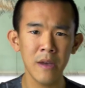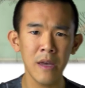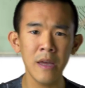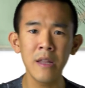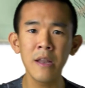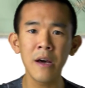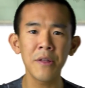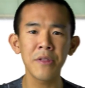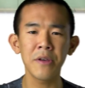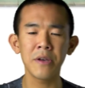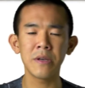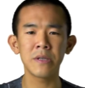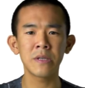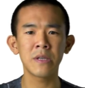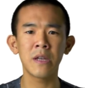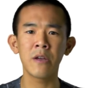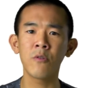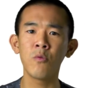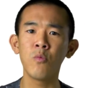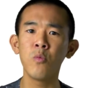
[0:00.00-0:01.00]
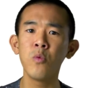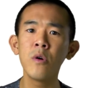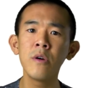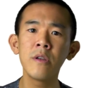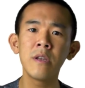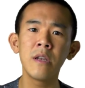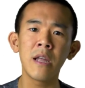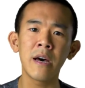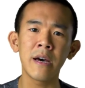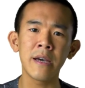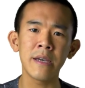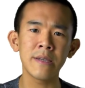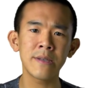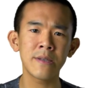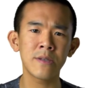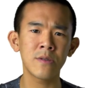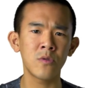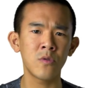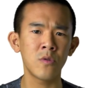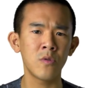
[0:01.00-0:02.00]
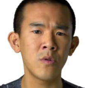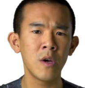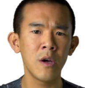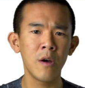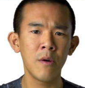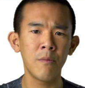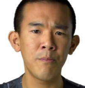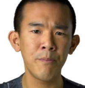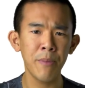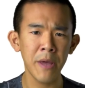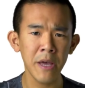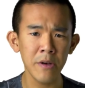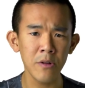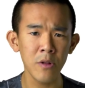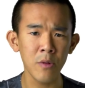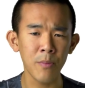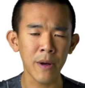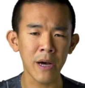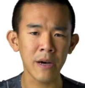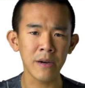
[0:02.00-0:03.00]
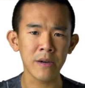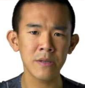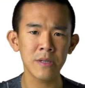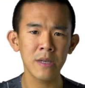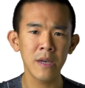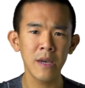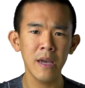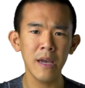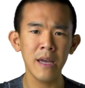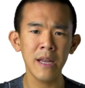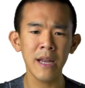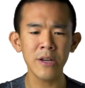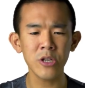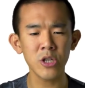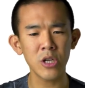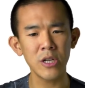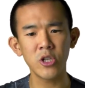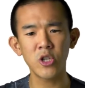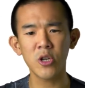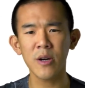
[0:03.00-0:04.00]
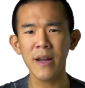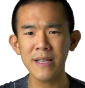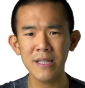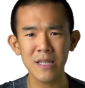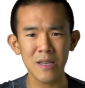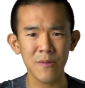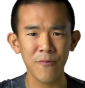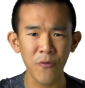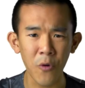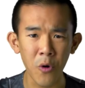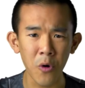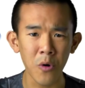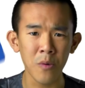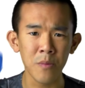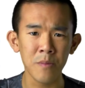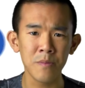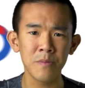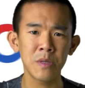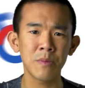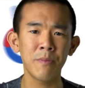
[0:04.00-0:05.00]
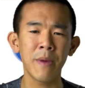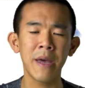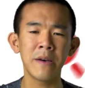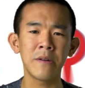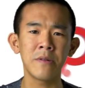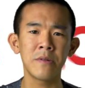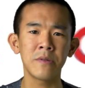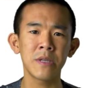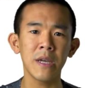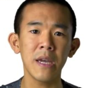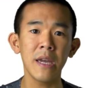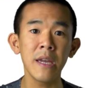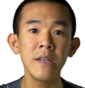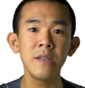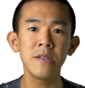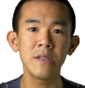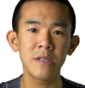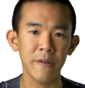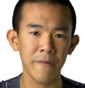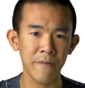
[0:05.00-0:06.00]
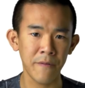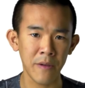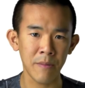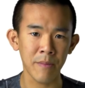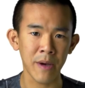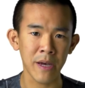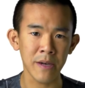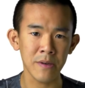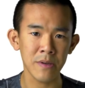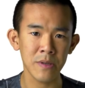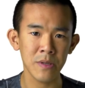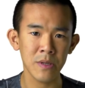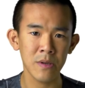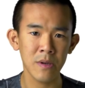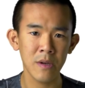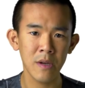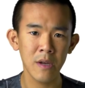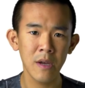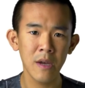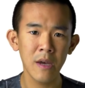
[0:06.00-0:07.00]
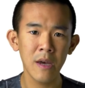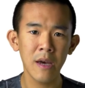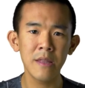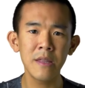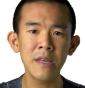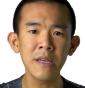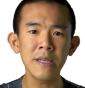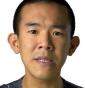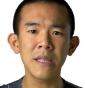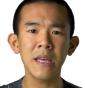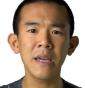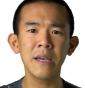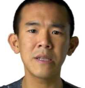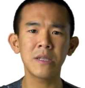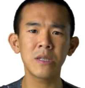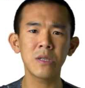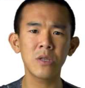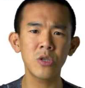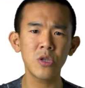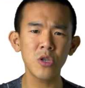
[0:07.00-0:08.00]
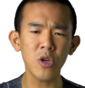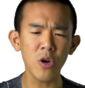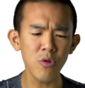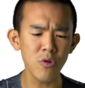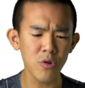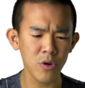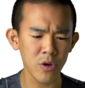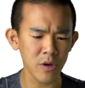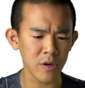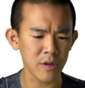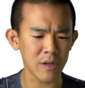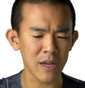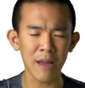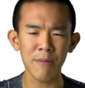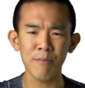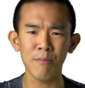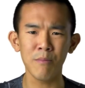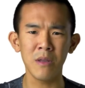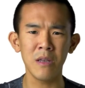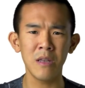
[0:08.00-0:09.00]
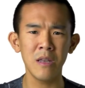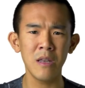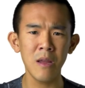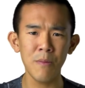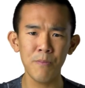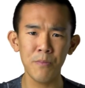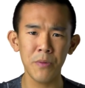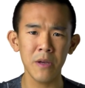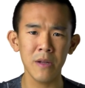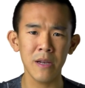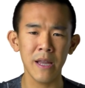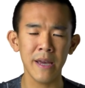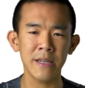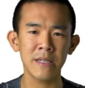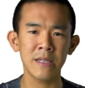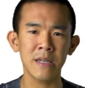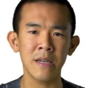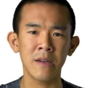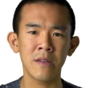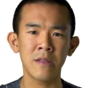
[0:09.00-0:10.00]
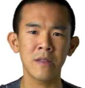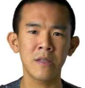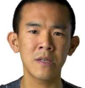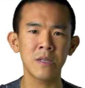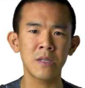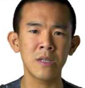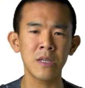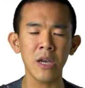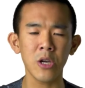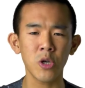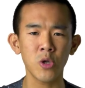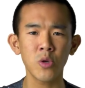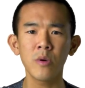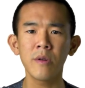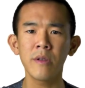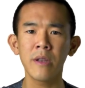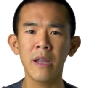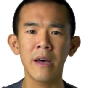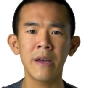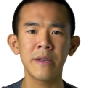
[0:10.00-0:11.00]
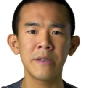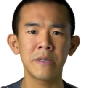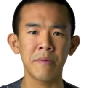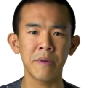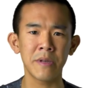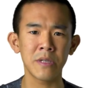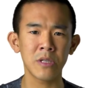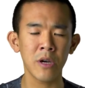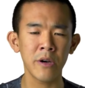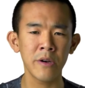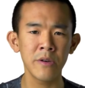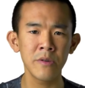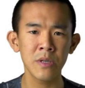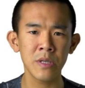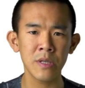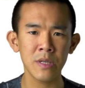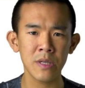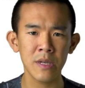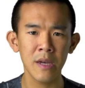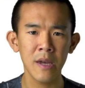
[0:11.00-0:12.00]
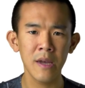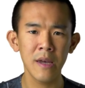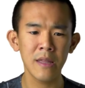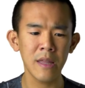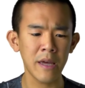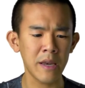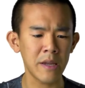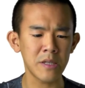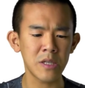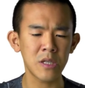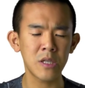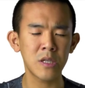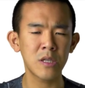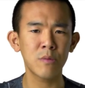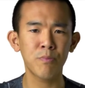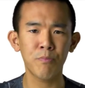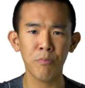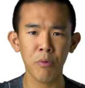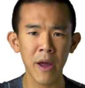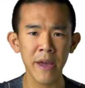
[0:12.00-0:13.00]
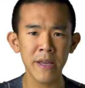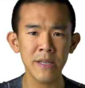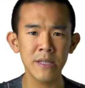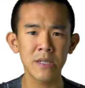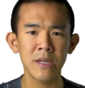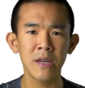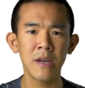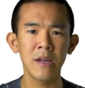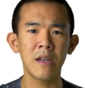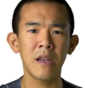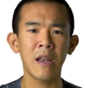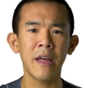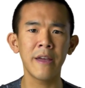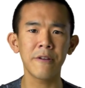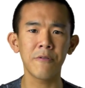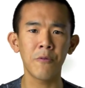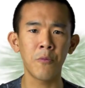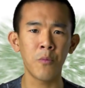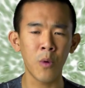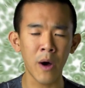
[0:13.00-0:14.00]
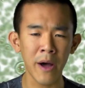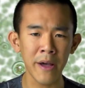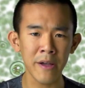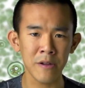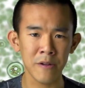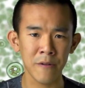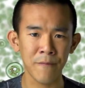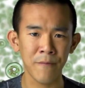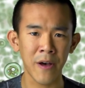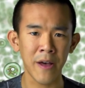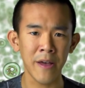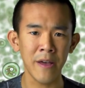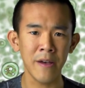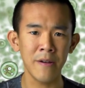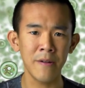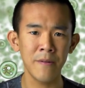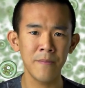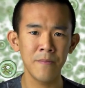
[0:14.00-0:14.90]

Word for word: In others, like wood lice or pill bugs, it actually transforms males into females. And this thing is so good at manipulating the sexual lives of its hosts that it spreads like wildfire